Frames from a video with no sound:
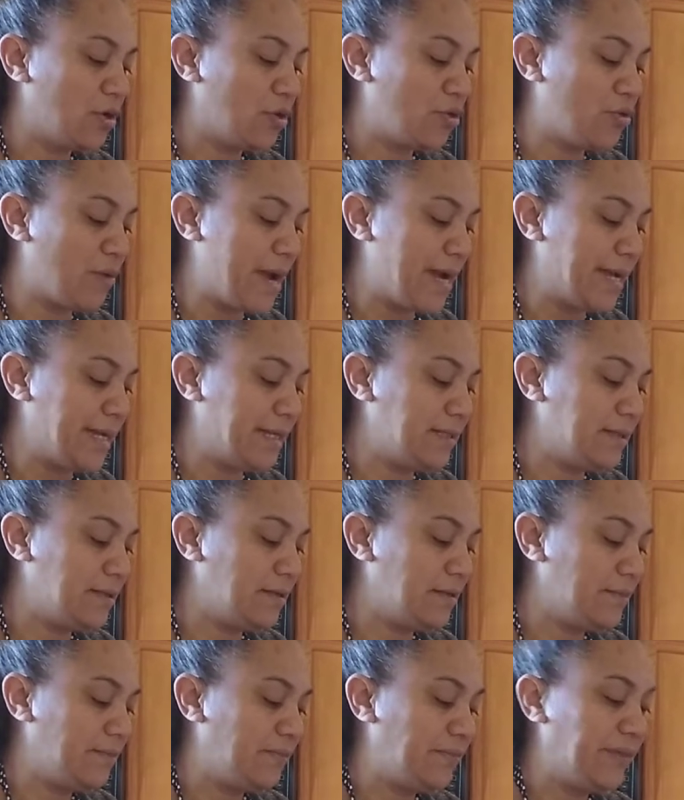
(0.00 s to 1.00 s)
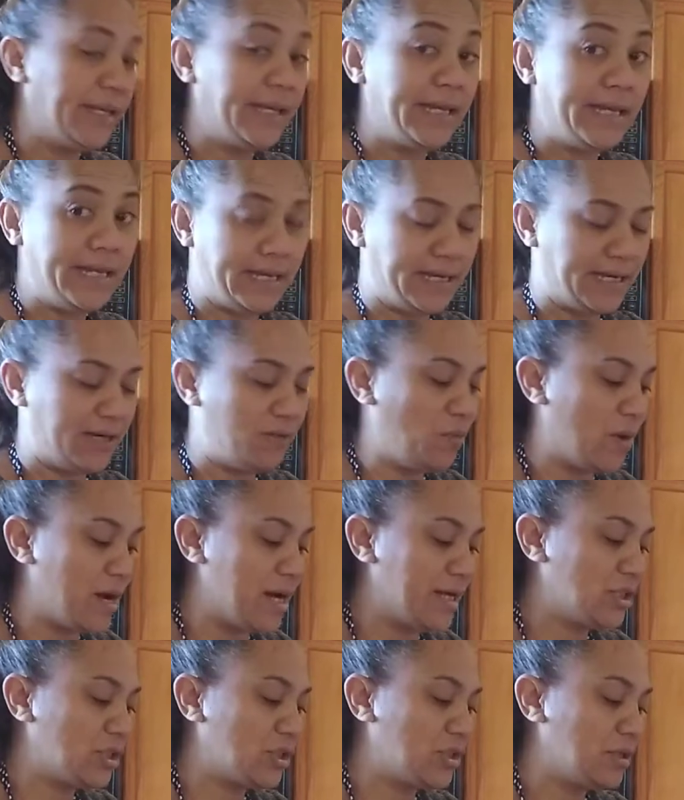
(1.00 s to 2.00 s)
grind, heated
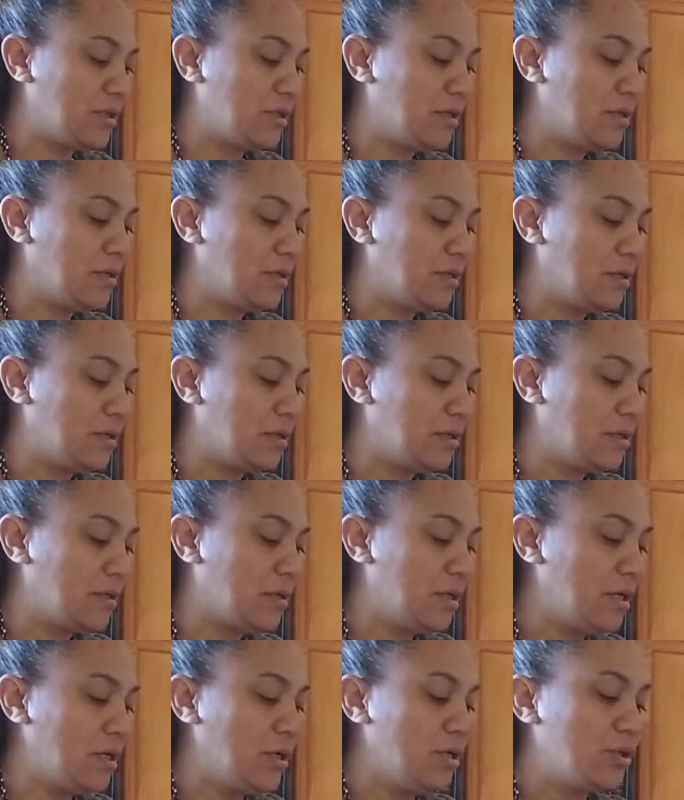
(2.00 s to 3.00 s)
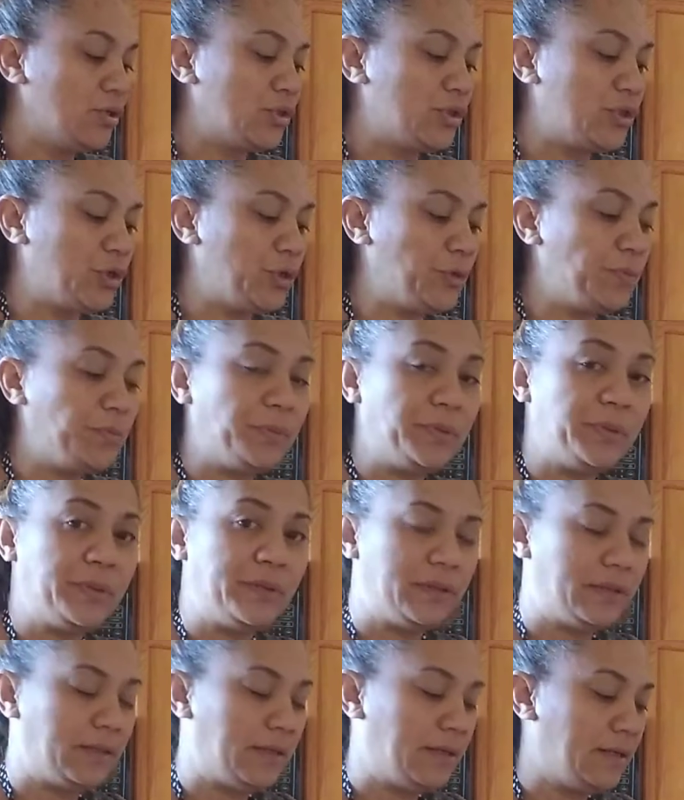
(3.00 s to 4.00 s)
wash, soup,
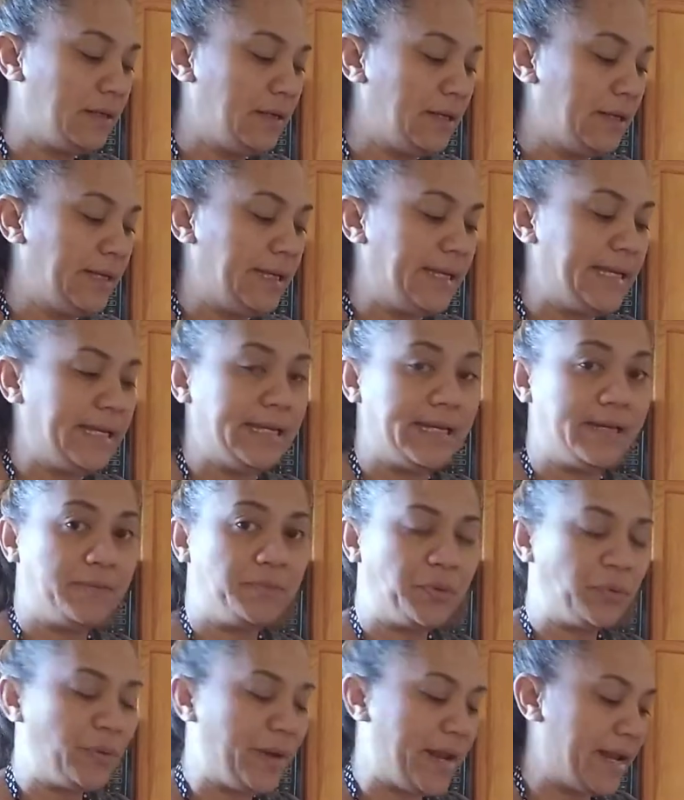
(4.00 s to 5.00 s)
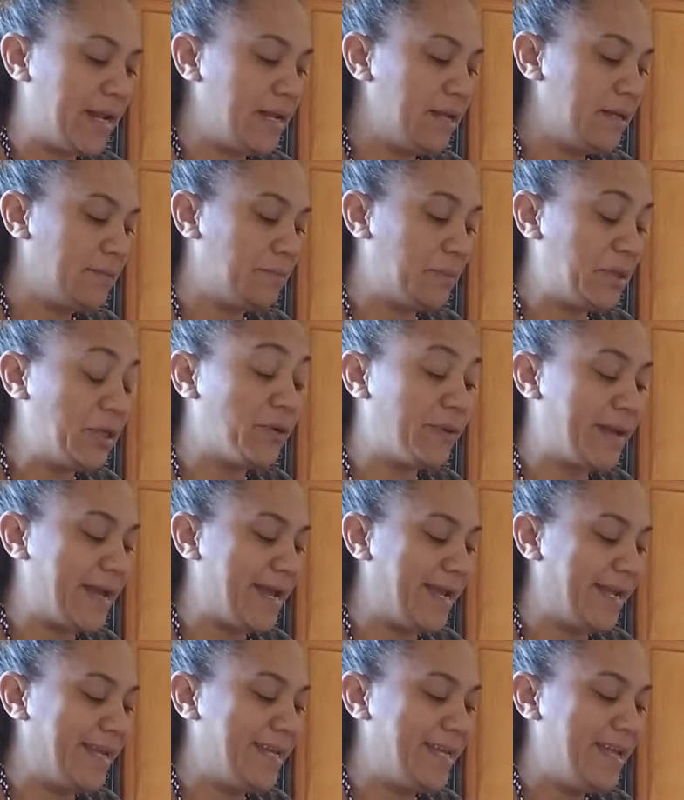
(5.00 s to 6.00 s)
heated
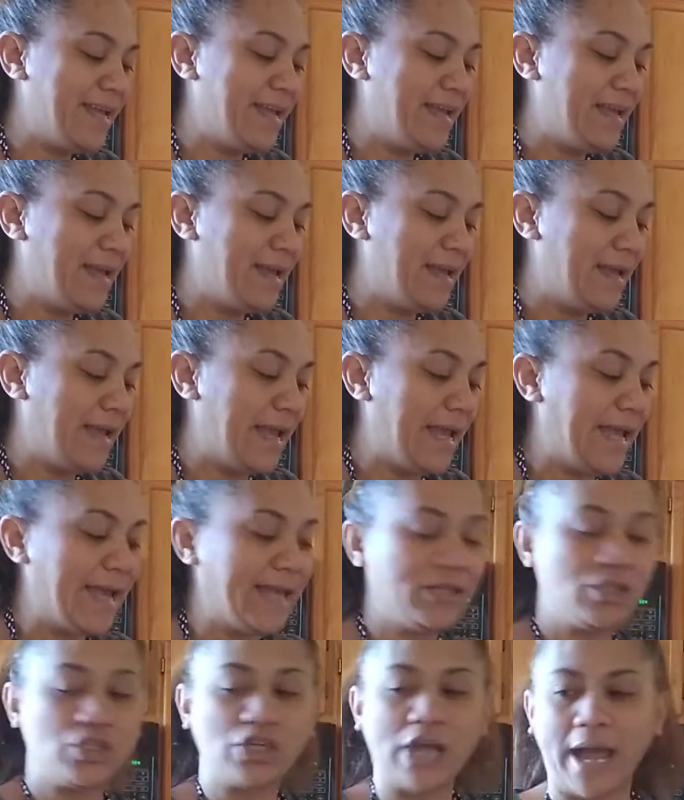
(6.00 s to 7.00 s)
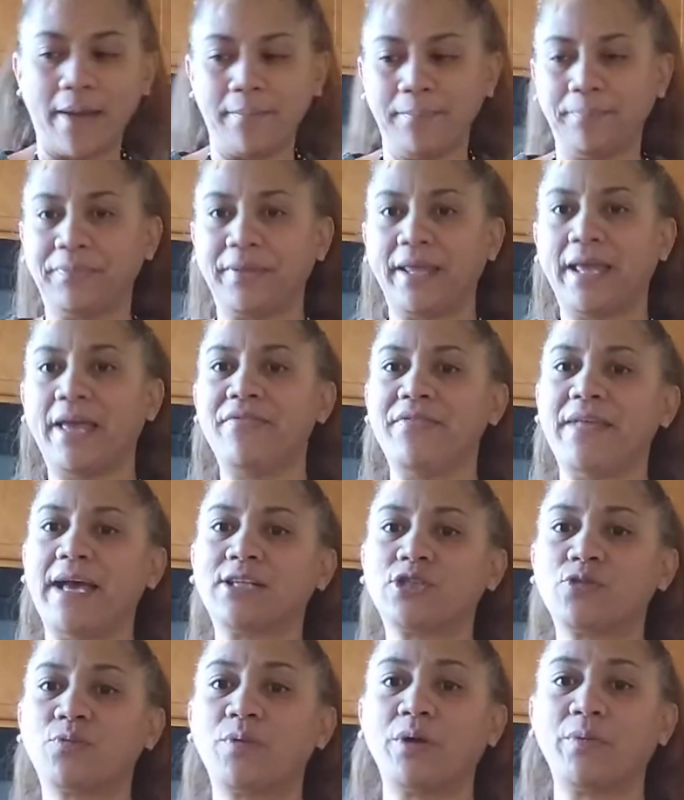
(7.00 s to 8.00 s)
puree, and jam. And
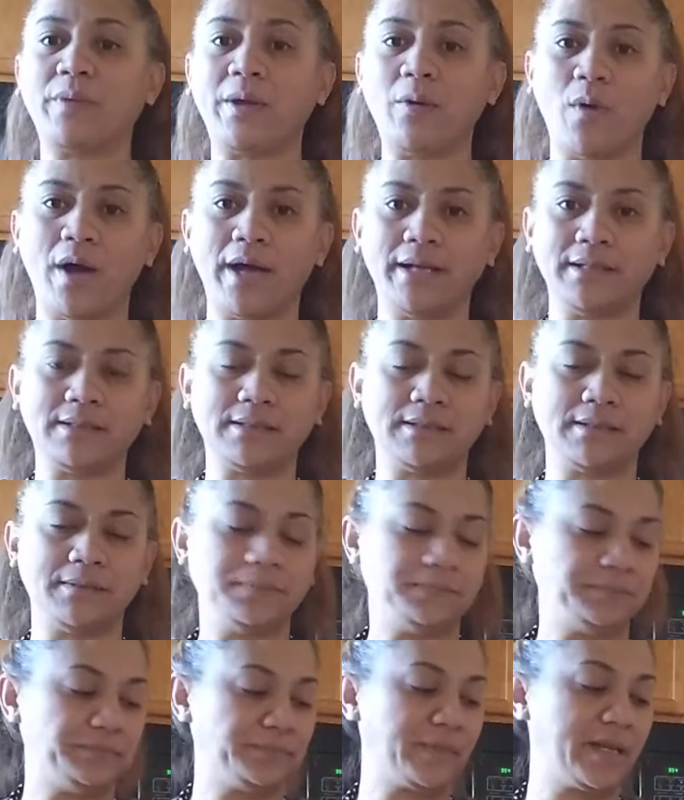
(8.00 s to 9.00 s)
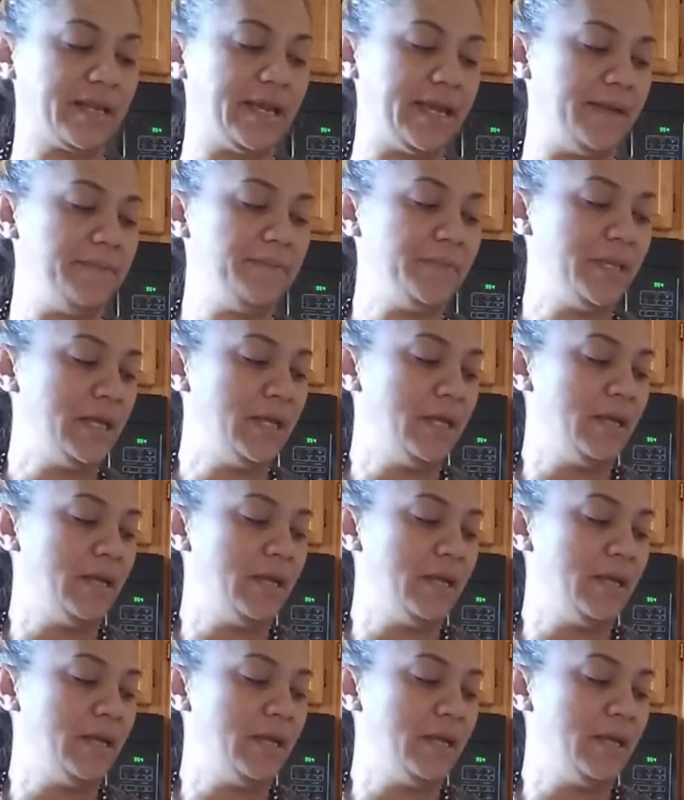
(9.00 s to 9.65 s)
that's where we want, okay?